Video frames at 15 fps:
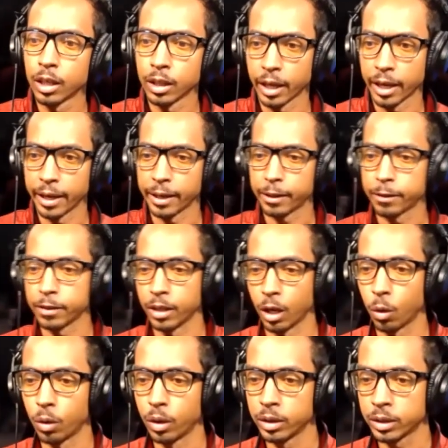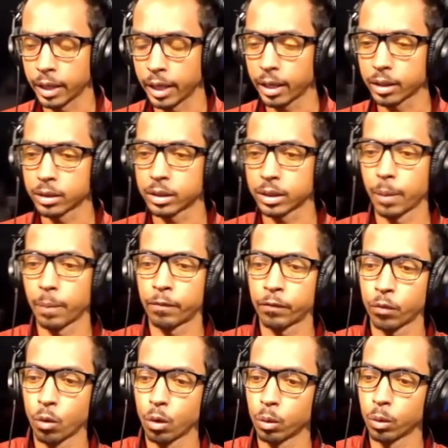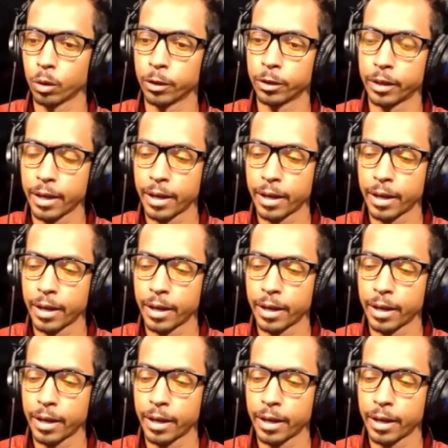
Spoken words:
like, take a step forward